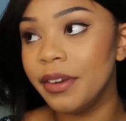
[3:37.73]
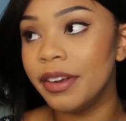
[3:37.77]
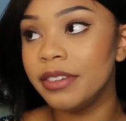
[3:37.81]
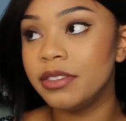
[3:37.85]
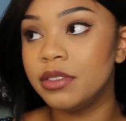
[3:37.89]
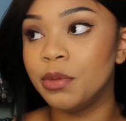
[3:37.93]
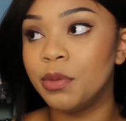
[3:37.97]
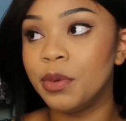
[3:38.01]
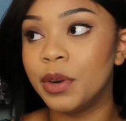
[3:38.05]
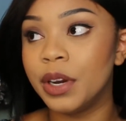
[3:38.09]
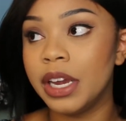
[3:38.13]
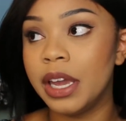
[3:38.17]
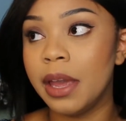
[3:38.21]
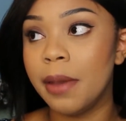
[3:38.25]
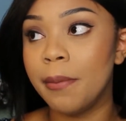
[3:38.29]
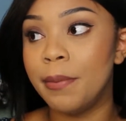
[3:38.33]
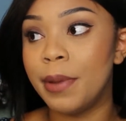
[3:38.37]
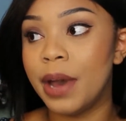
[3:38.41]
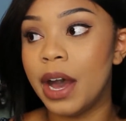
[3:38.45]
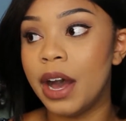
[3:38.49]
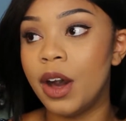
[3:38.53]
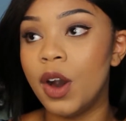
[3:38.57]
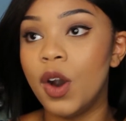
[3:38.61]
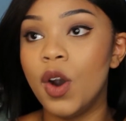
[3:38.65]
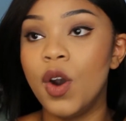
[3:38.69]
you have to worry
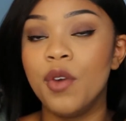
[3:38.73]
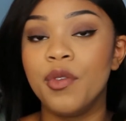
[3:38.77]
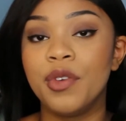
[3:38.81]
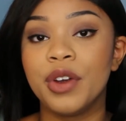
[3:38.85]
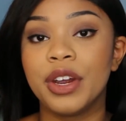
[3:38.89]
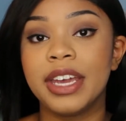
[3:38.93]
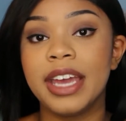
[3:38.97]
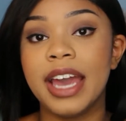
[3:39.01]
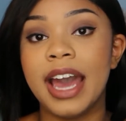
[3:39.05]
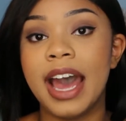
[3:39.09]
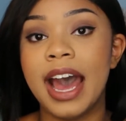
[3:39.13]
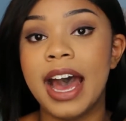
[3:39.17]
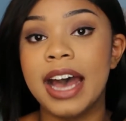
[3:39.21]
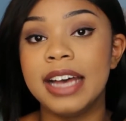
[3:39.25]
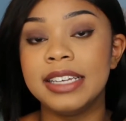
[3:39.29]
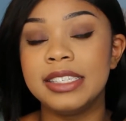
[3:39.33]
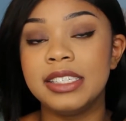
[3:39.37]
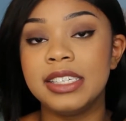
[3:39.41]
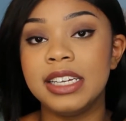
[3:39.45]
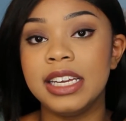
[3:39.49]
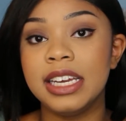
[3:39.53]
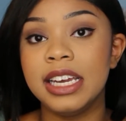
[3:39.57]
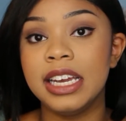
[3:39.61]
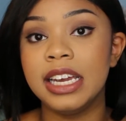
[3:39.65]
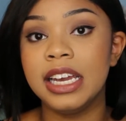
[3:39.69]
about
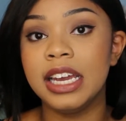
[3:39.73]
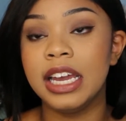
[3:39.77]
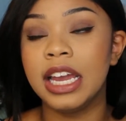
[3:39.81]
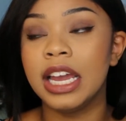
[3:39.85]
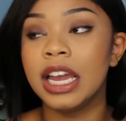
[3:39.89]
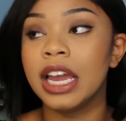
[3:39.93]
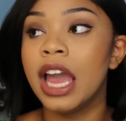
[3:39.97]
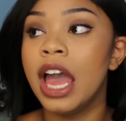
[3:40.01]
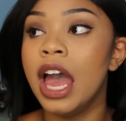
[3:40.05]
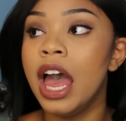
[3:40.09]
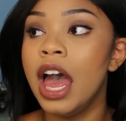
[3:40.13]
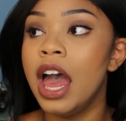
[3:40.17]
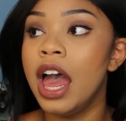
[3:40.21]
overcasting,